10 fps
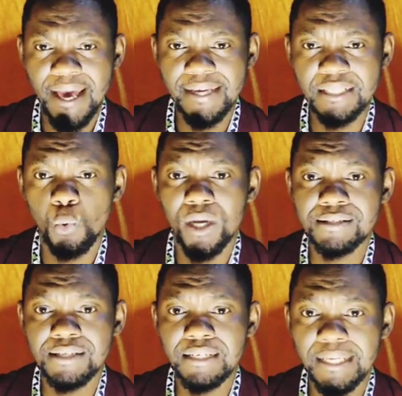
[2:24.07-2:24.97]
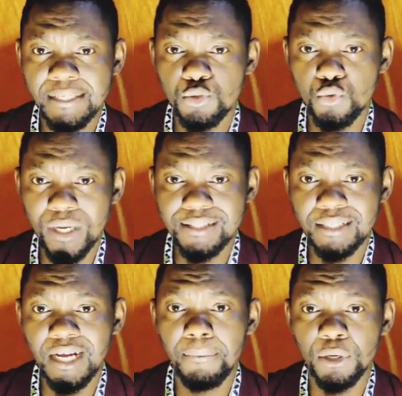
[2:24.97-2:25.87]
And he was laid to rest
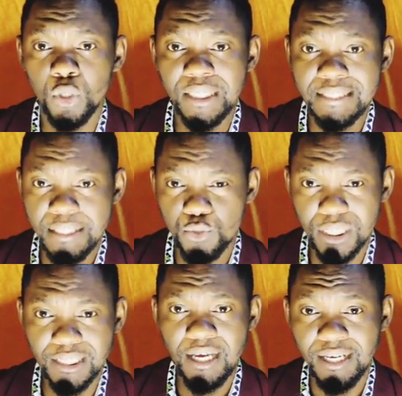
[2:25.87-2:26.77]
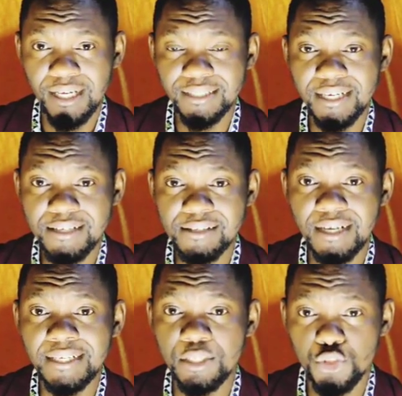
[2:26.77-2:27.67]
in Kabarole district, that is
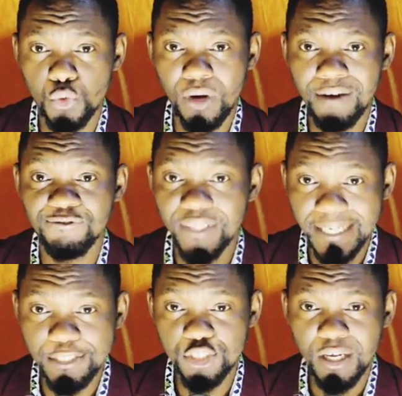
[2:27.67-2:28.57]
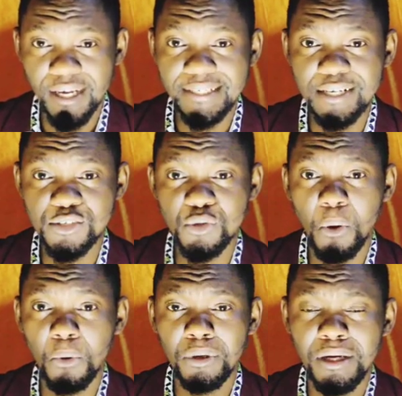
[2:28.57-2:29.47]
a Kijura village. Yes,
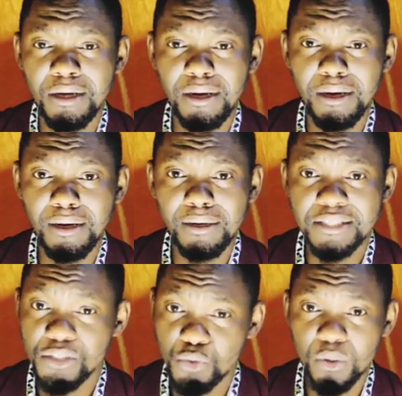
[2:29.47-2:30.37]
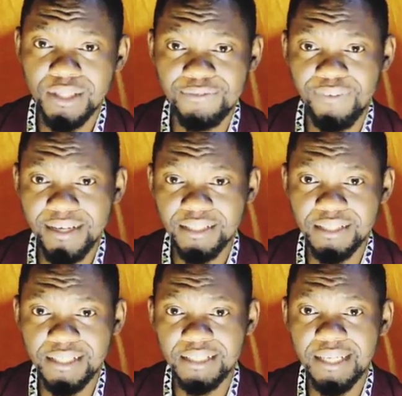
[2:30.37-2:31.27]
so it is good that
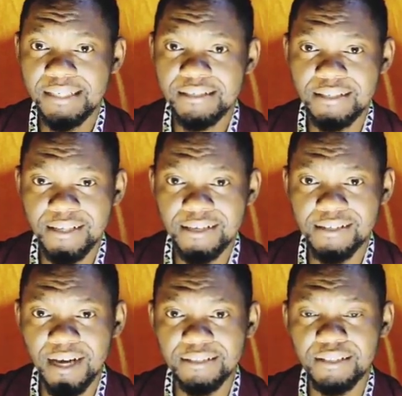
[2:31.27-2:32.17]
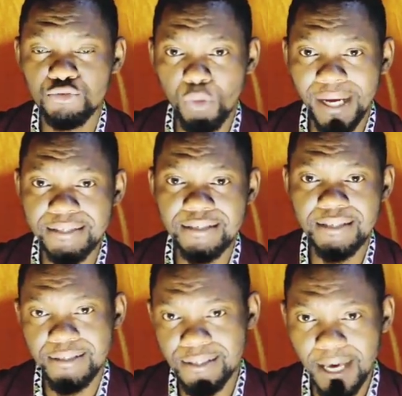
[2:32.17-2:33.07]
finally they laid their son right it
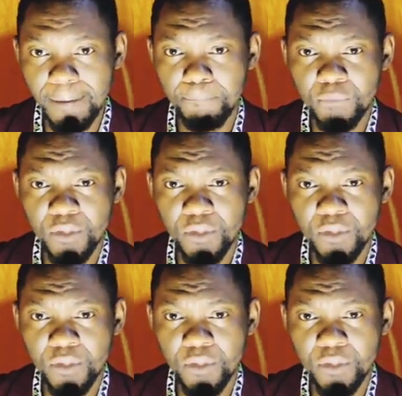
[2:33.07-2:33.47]
there.